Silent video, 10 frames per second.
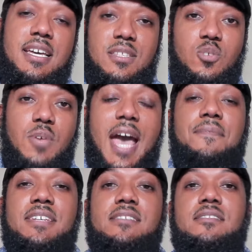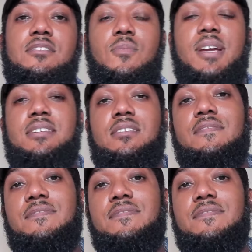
to have this consideration of